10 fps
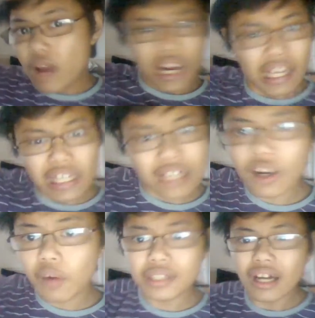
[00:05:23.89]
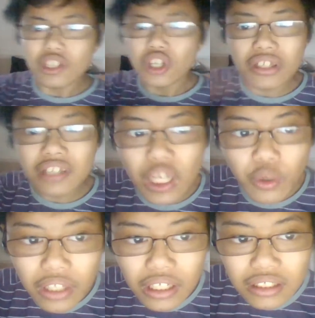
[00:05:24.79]
Anything wrong with that, you can
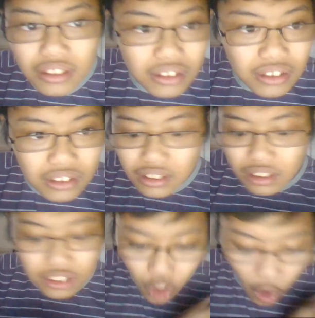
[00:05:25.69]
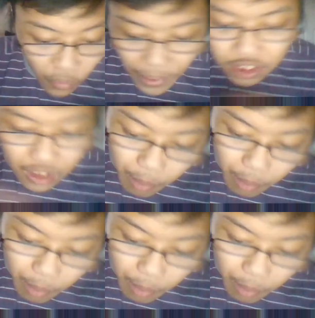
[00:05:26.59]
deal with it. Colgate's